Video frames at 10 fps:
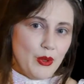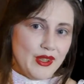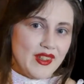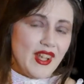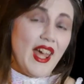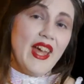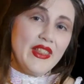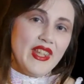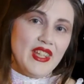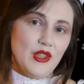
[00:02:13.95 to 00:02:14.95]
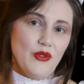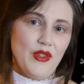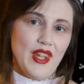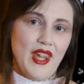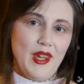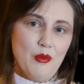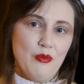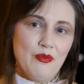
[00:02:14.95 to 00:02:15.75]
points at the end of the game.